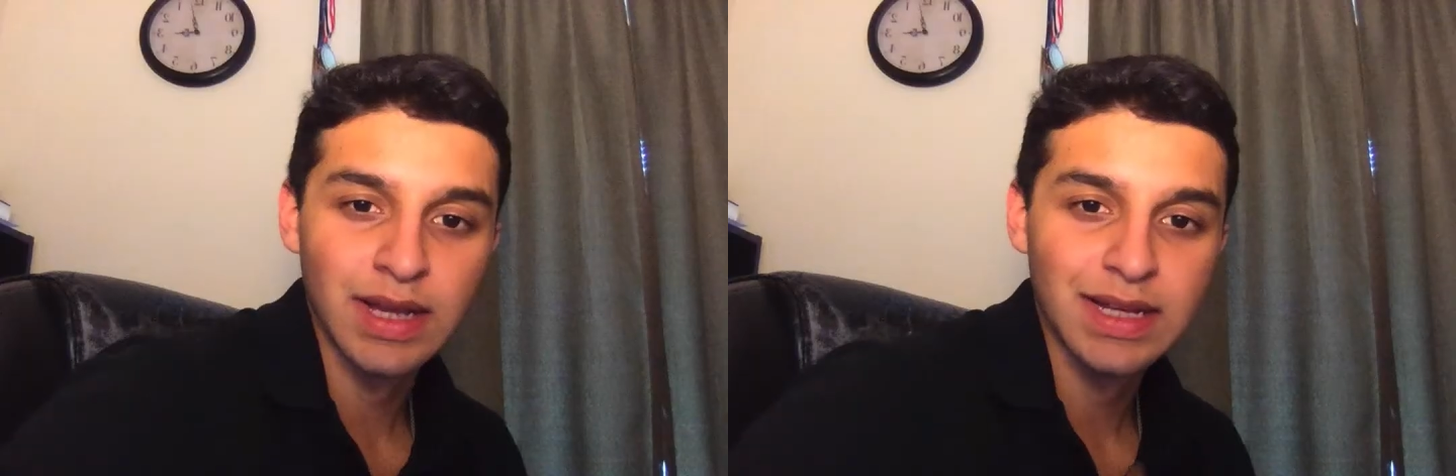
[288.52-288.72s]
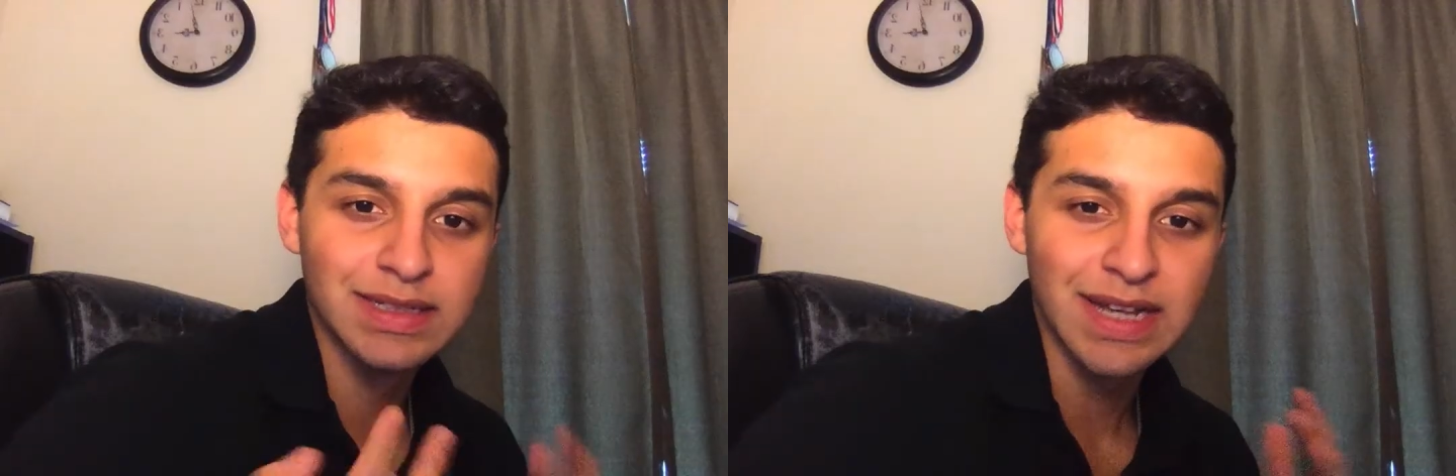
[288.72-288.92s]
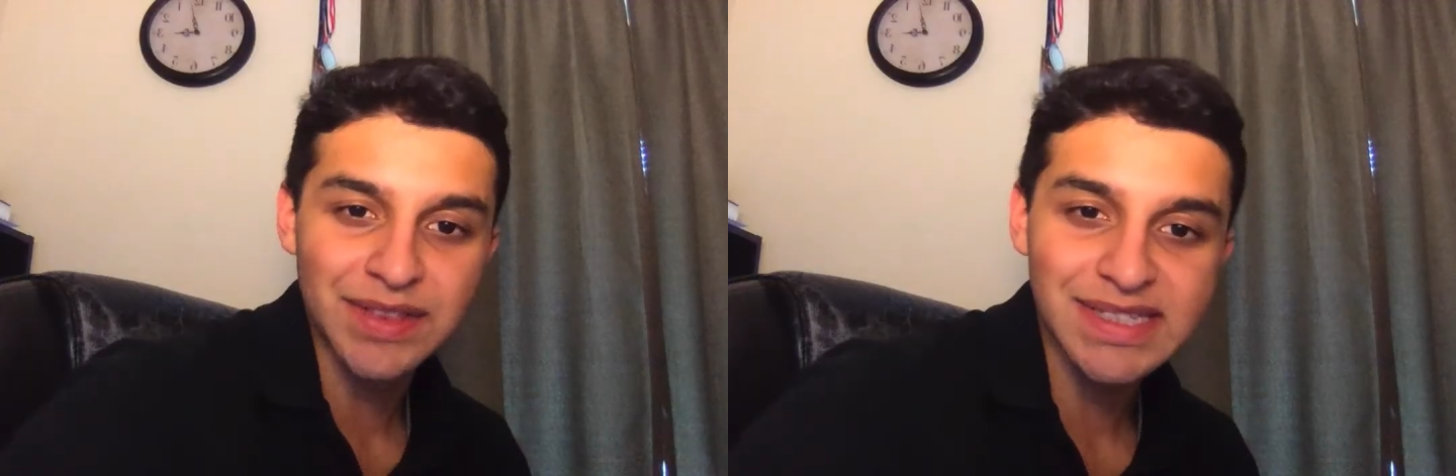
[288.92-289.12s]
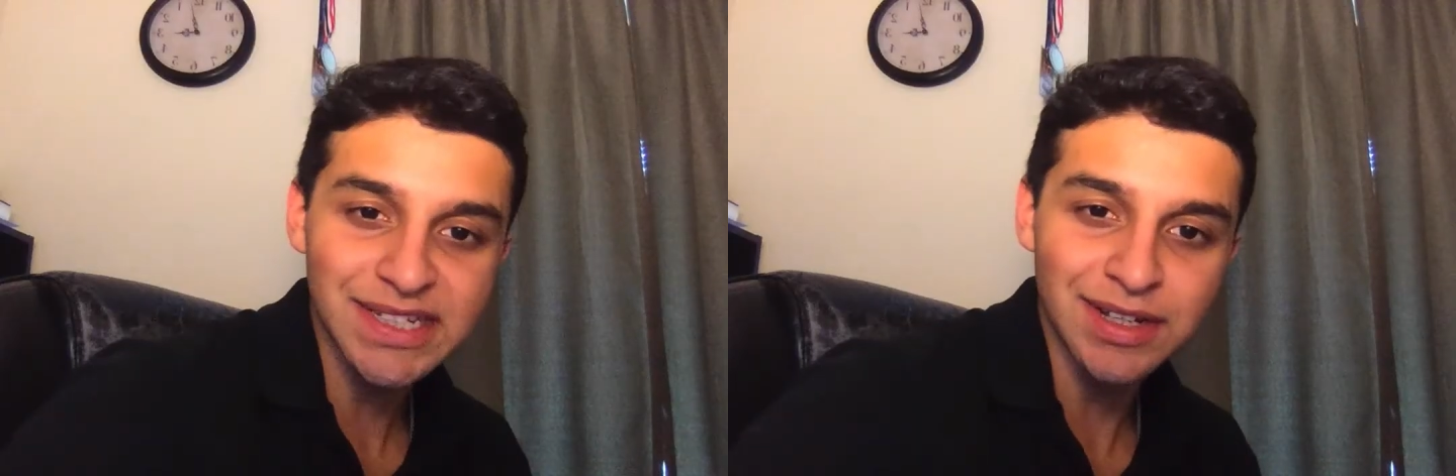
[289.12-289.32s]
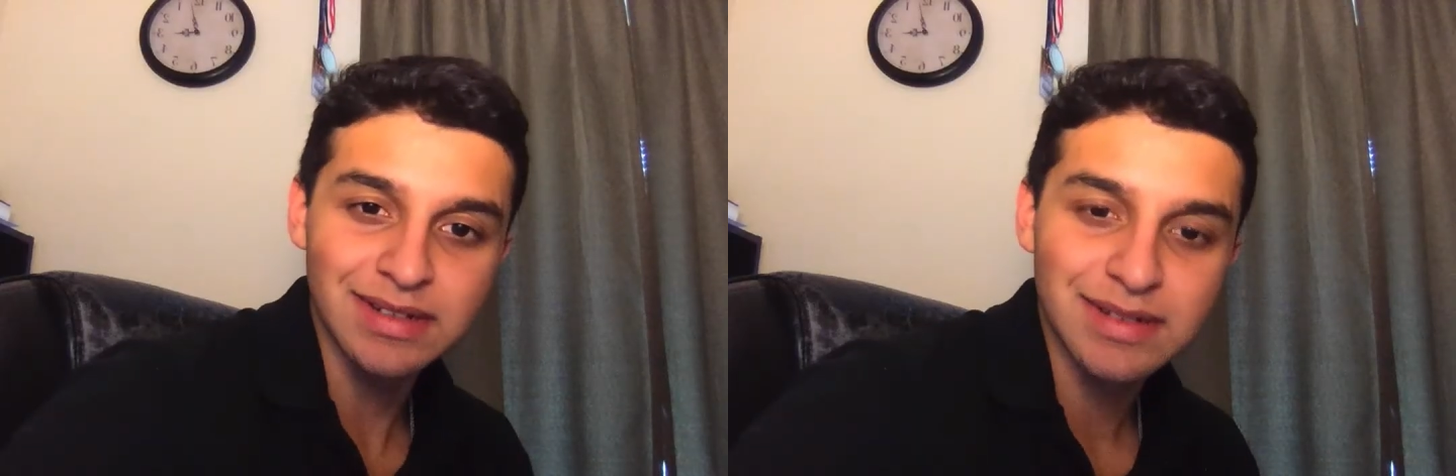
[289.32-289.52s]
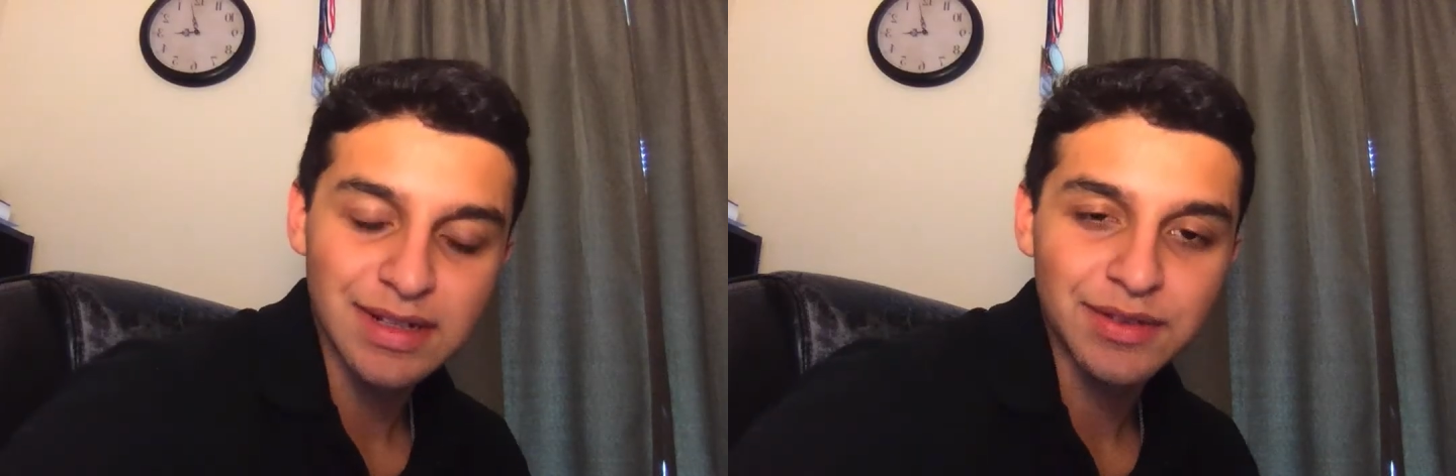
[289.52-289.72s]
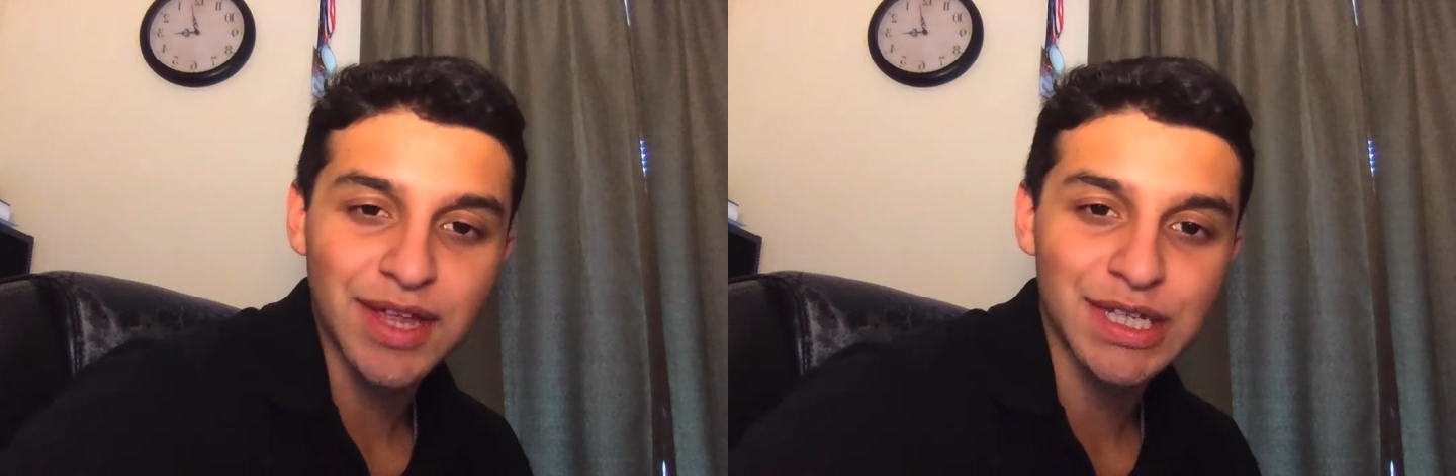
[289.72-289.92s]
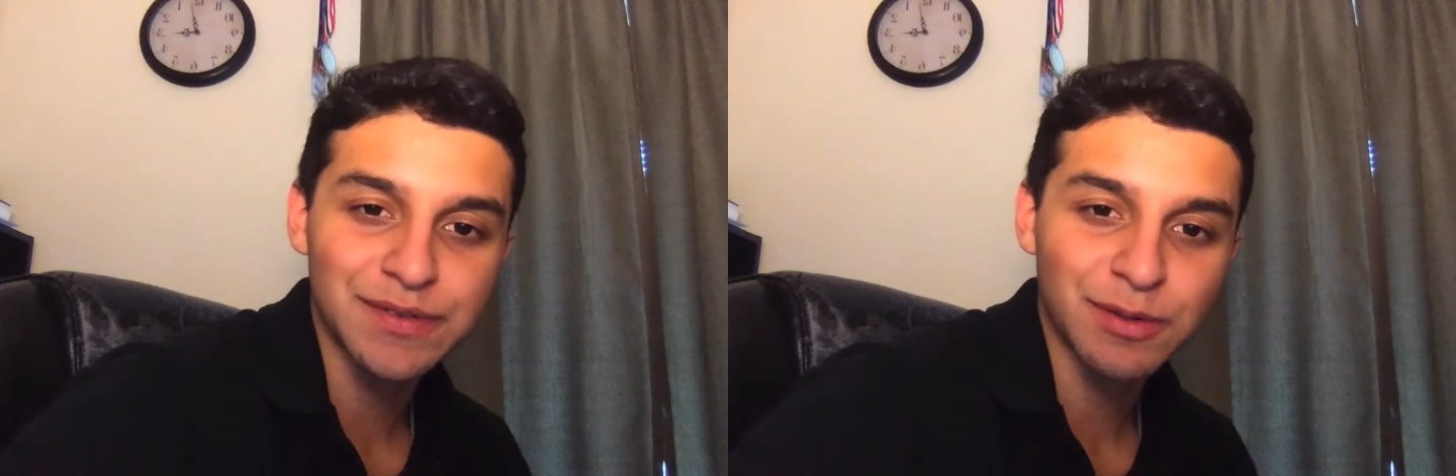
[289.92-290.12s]
And that's it. Thank you
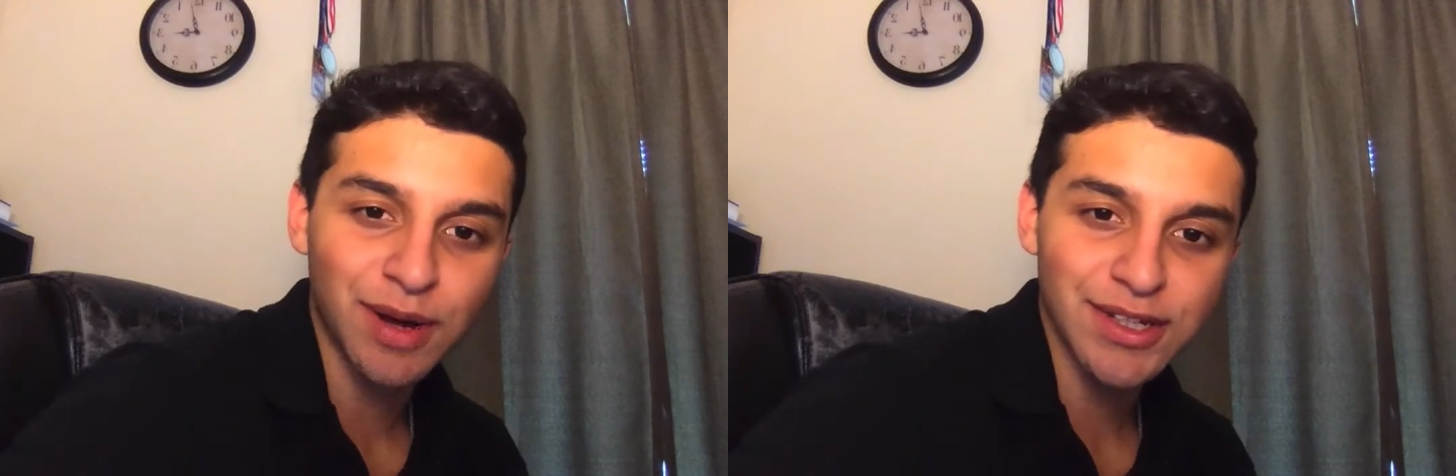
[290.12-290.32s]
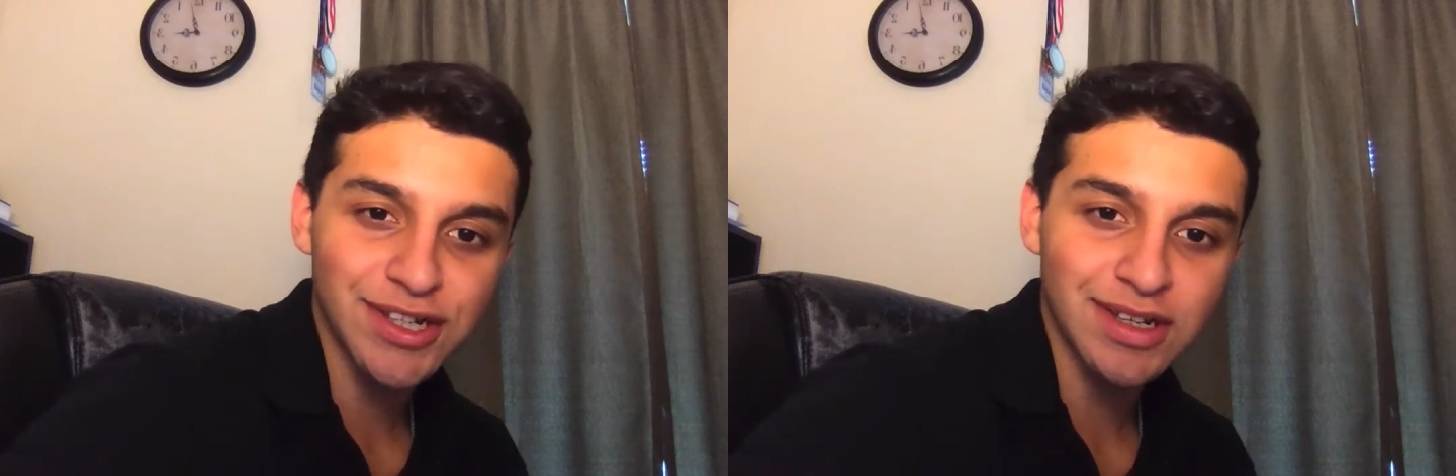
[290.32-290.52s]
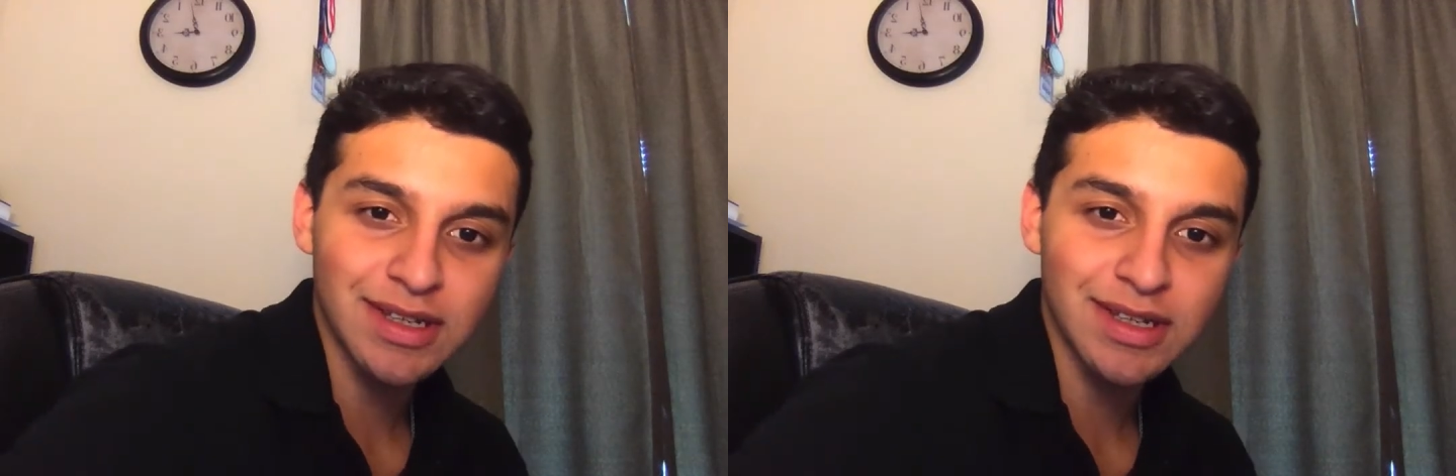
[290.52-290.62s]
for watching.